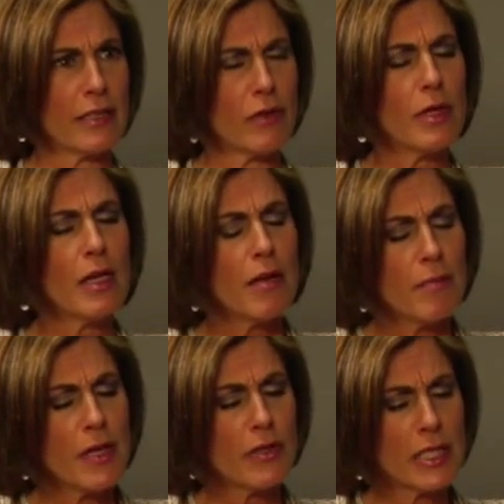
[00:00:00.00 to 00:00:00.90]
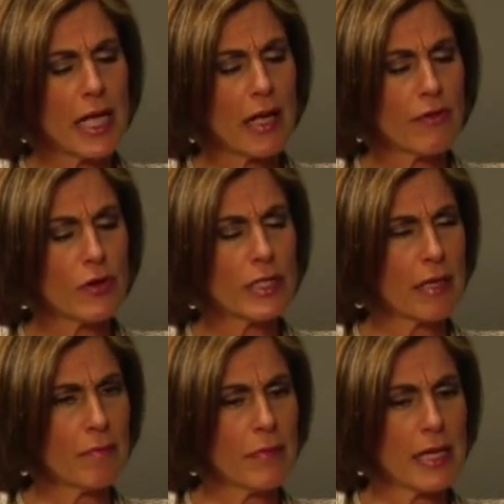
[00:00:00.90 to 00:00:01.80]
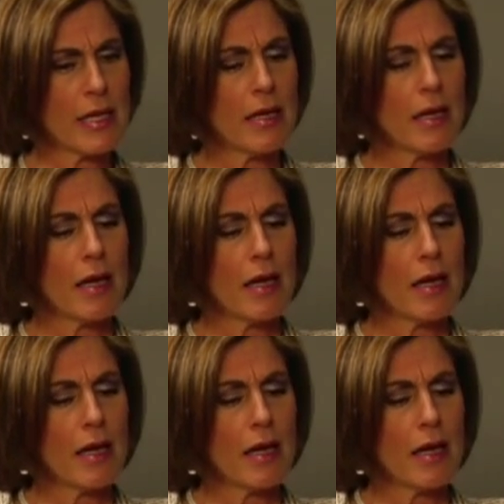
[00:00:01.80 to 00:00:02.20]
So BRCA, of course, can be